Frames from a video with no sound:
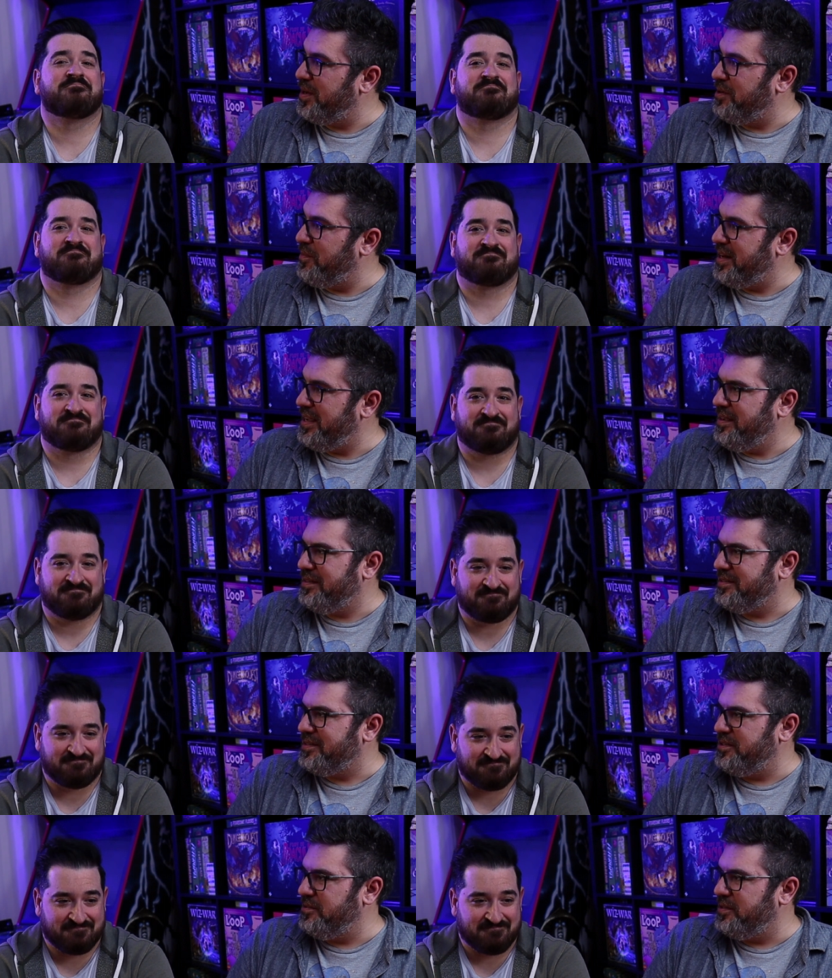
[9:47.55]
Speaker 1: pretty witty
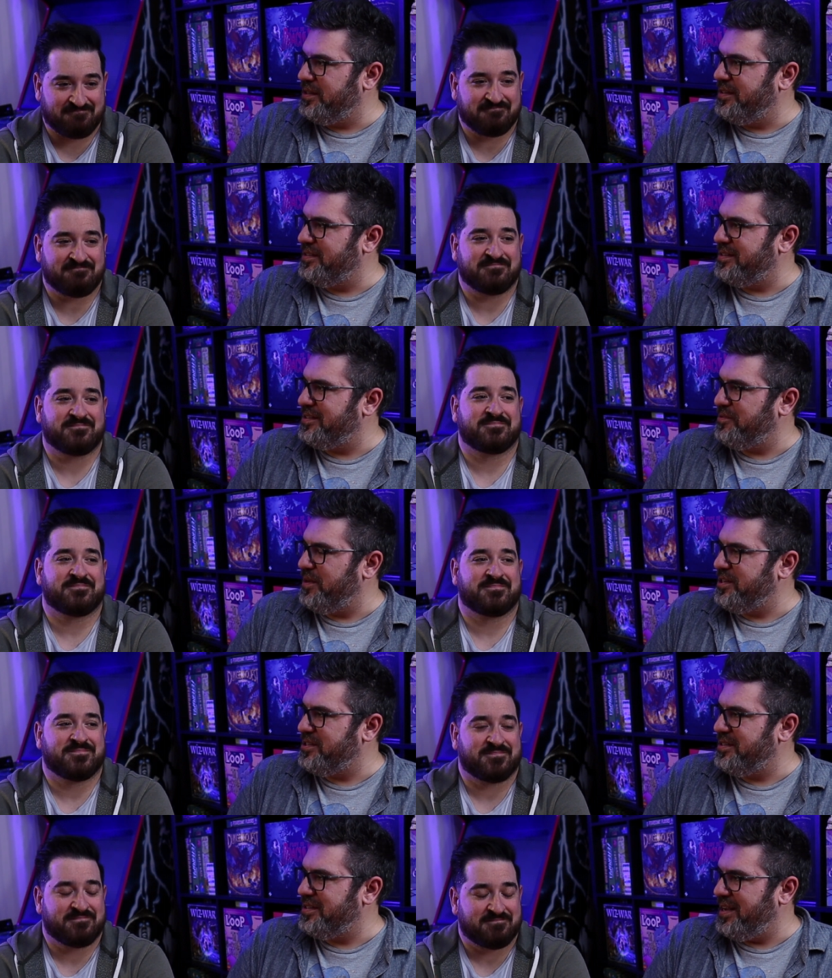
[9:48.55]
to the
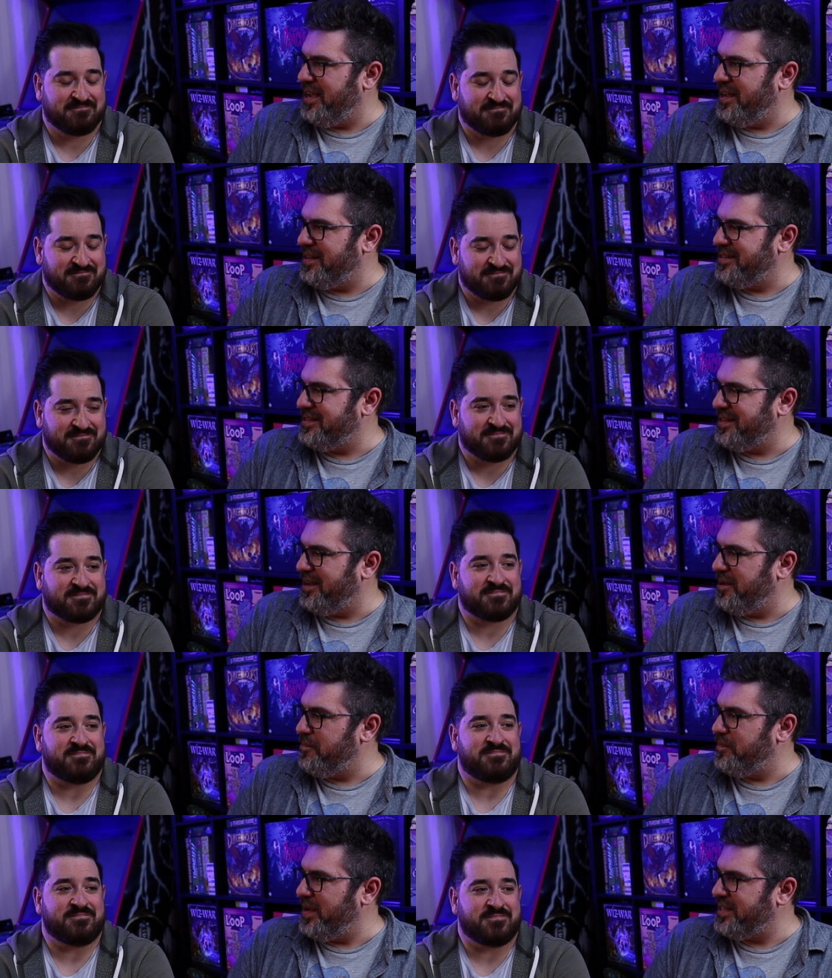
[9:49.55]
situation and
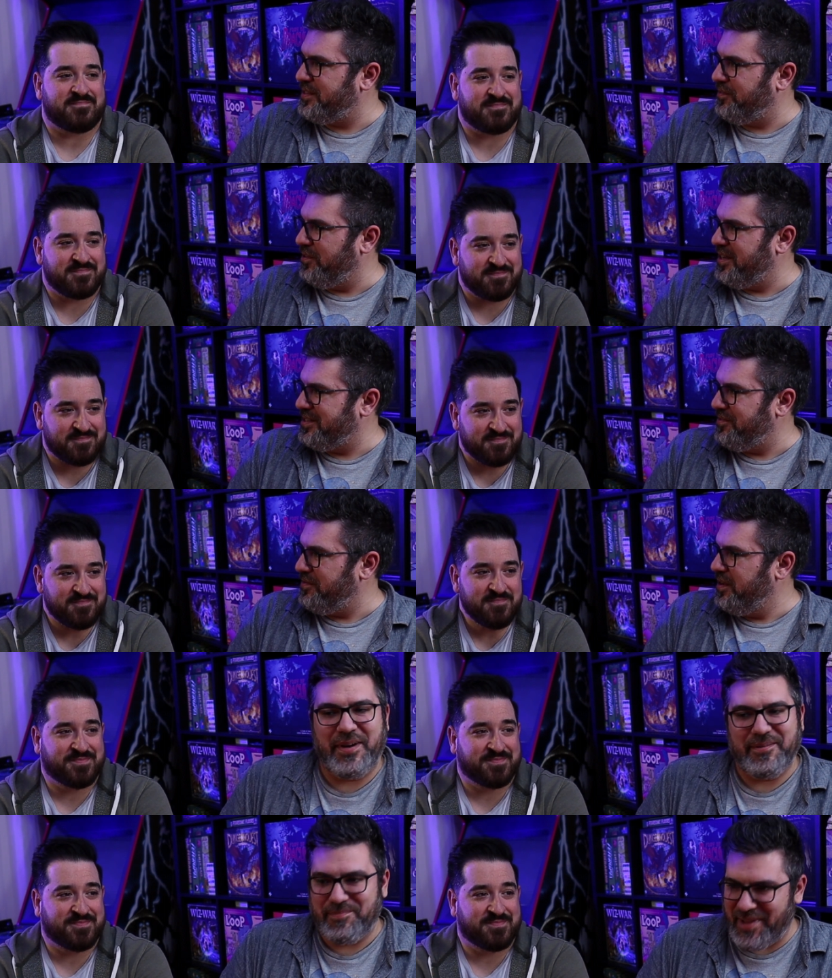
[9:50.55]
uh, passive aggressive
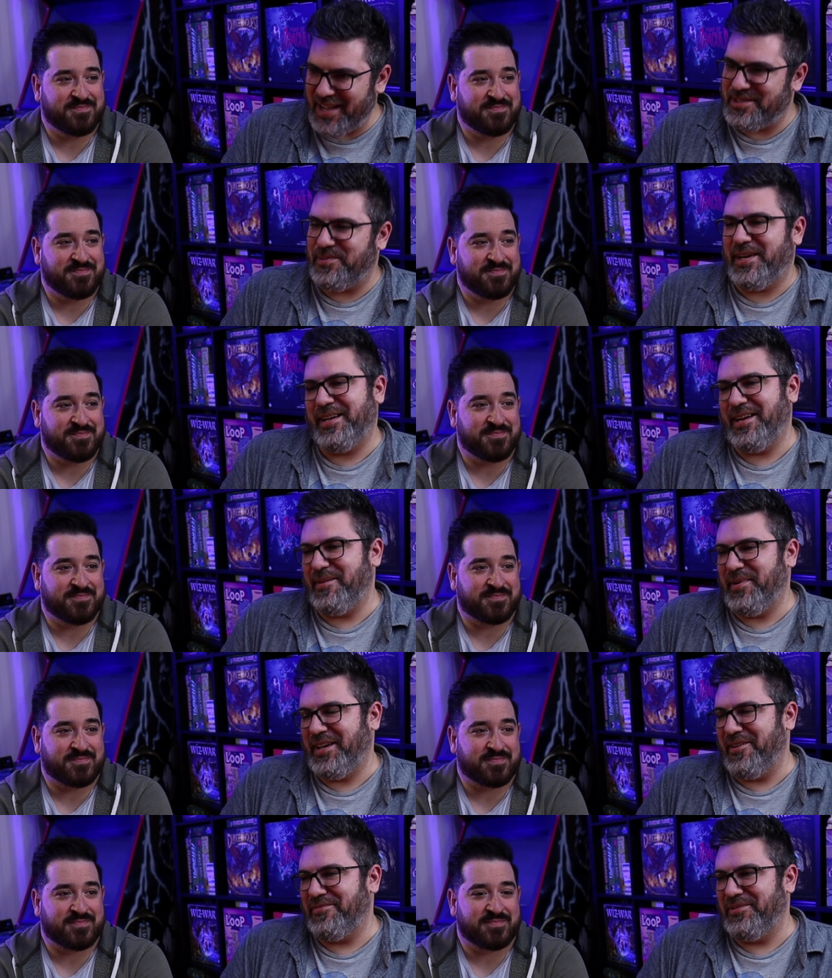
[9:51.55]
but that's what i got to
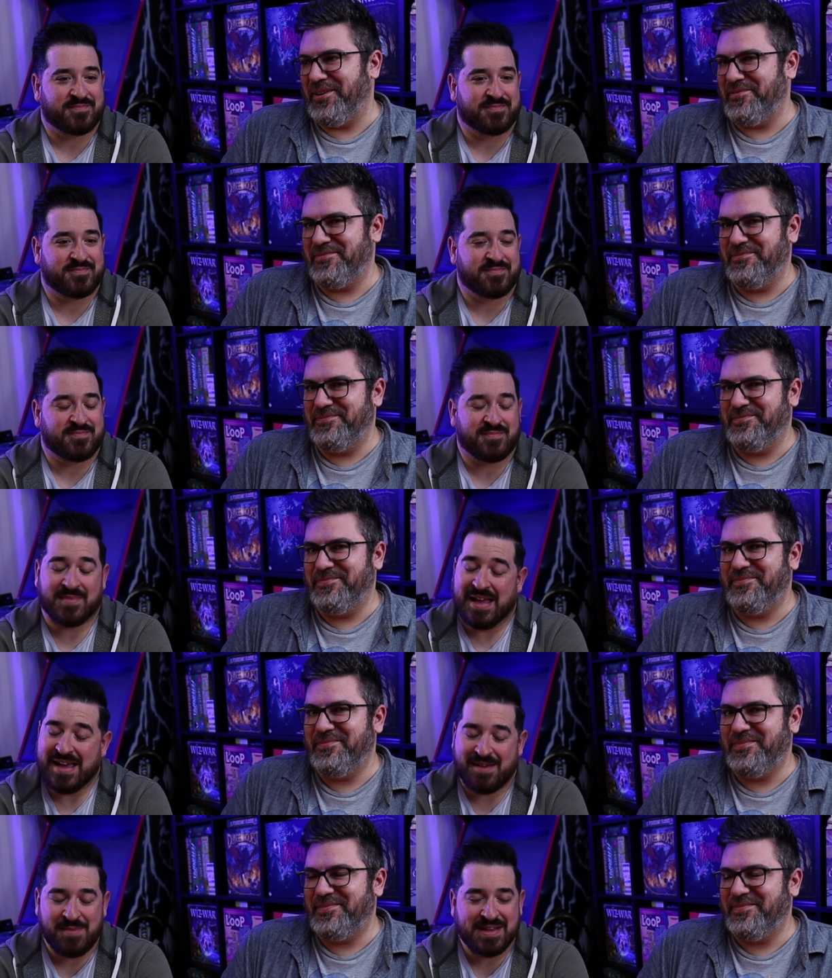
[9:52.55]
be careful of
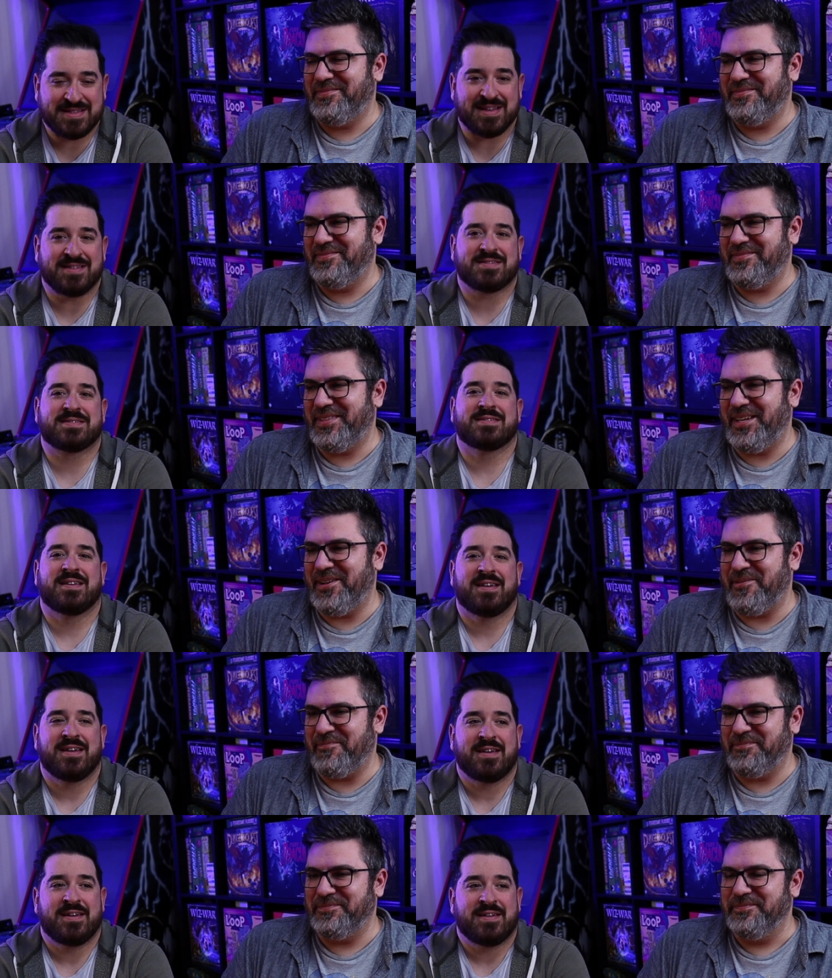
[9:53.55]
Speaker 2: that makes sense. You
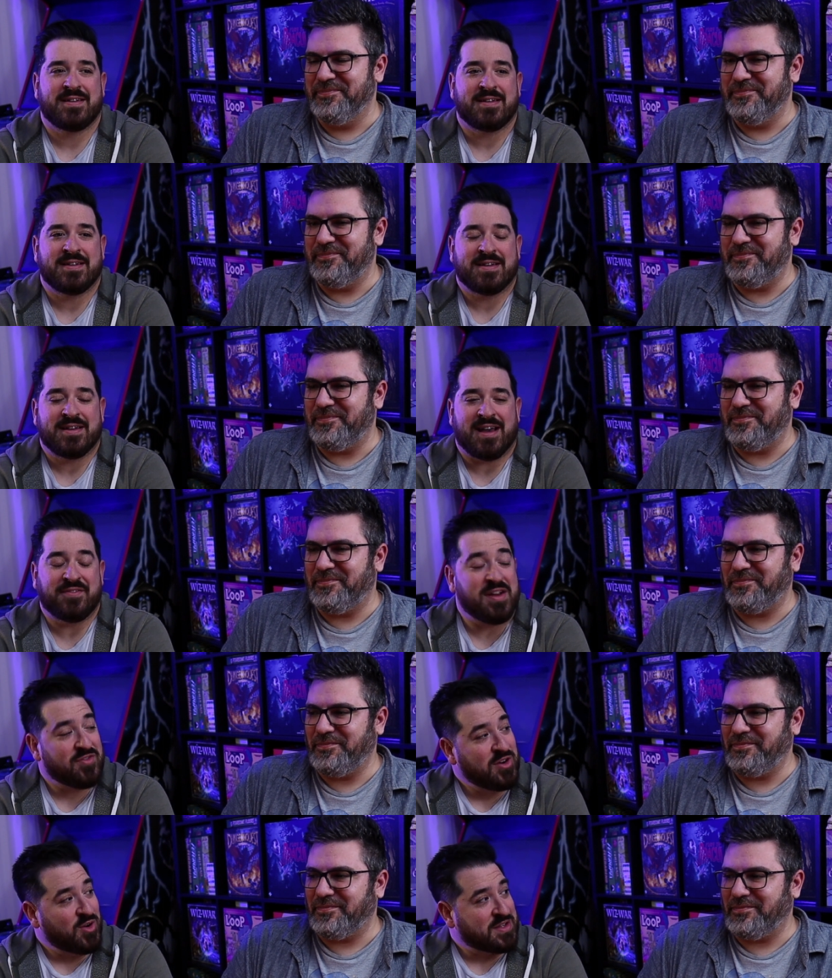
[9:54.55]
know, I've
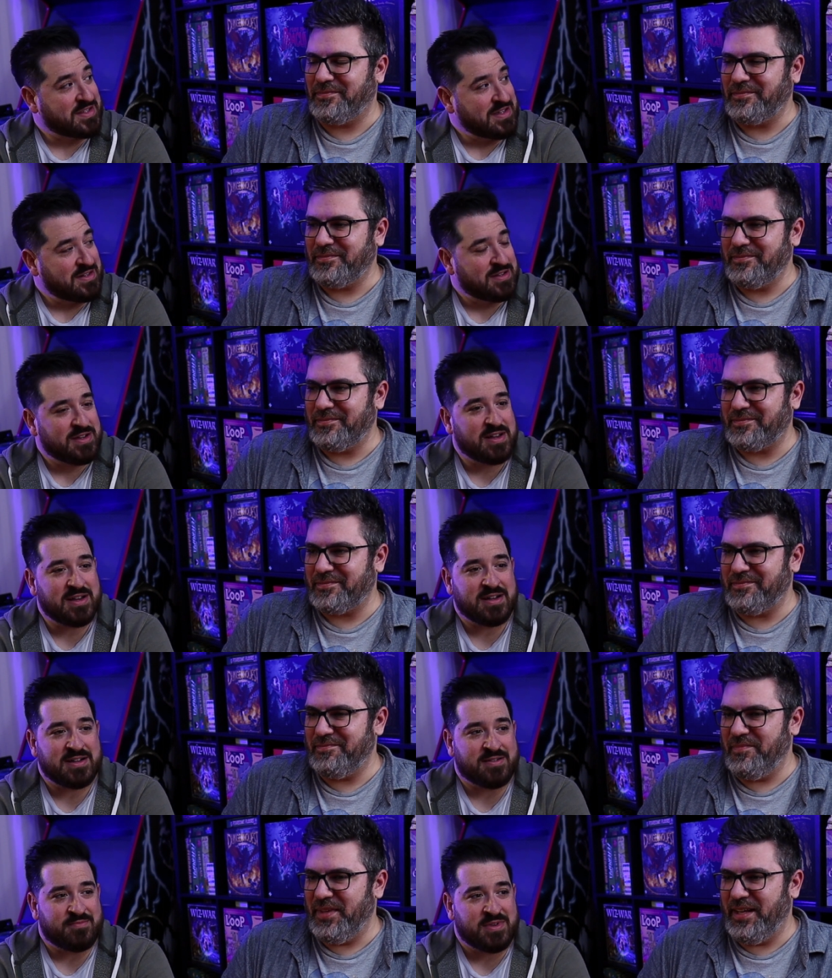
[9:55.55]
never noticed it.
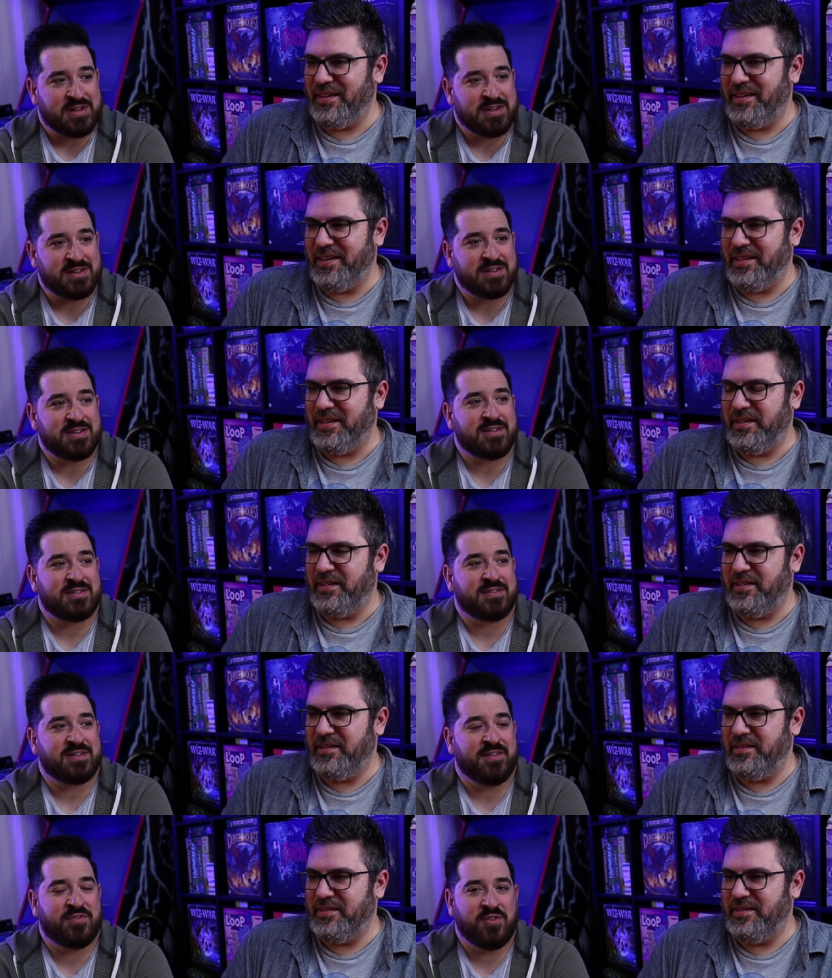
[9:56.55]
Um,
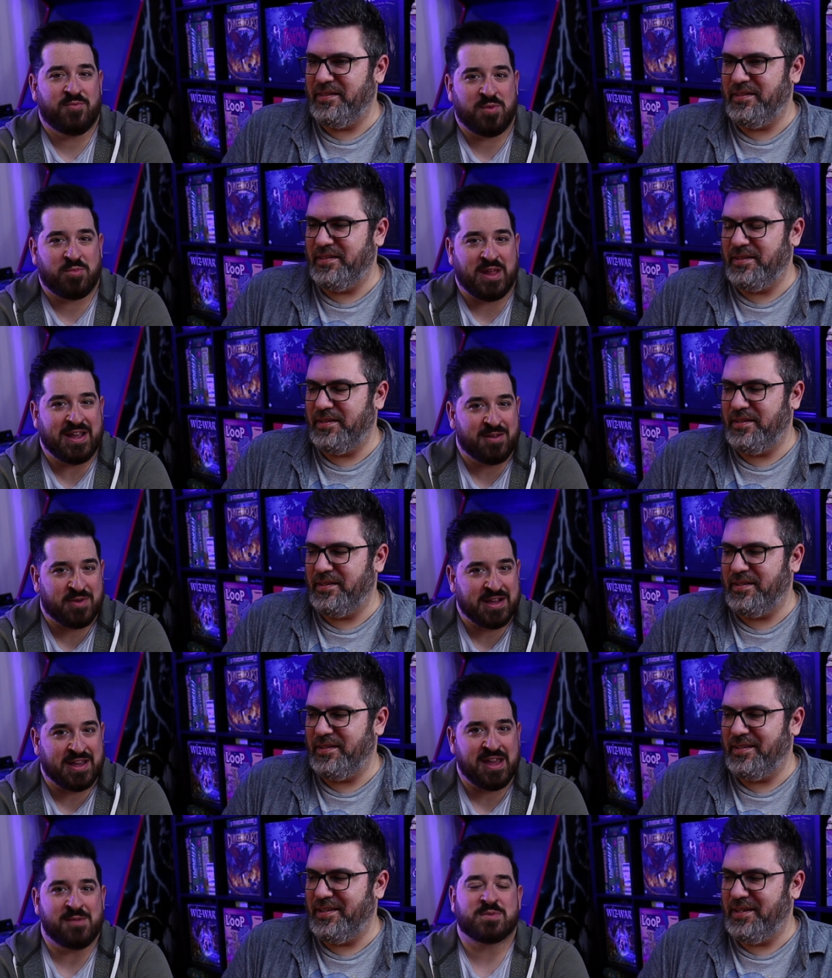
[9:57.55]
if you've been playing in
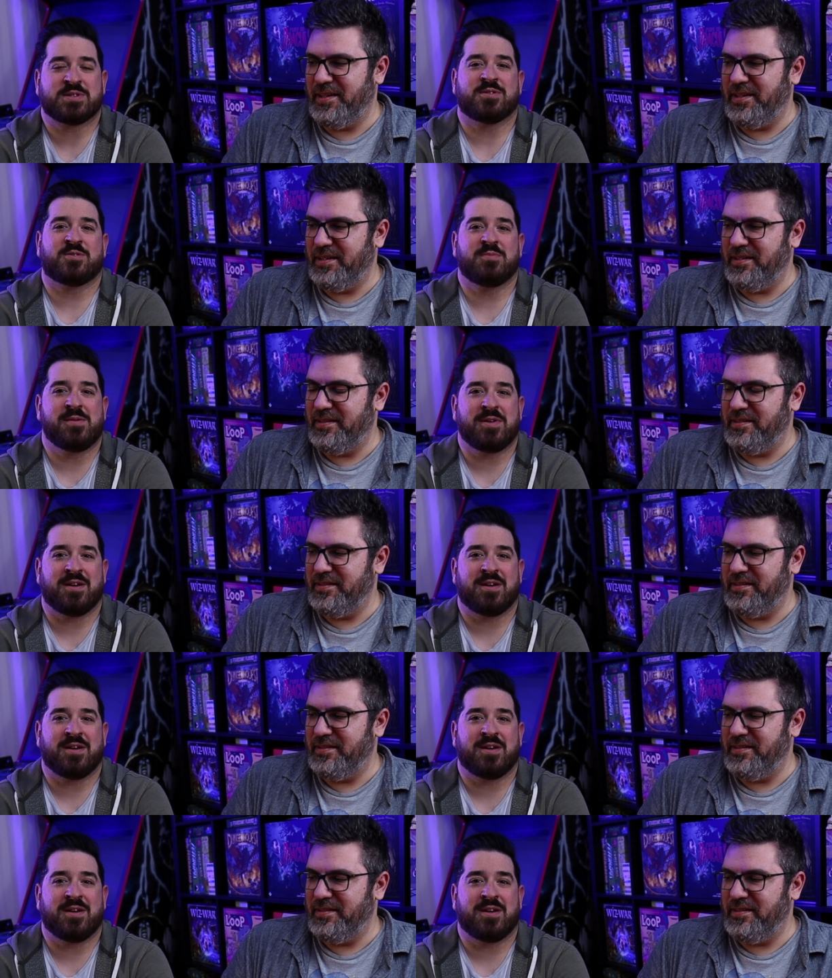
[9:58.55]
my game, so maybe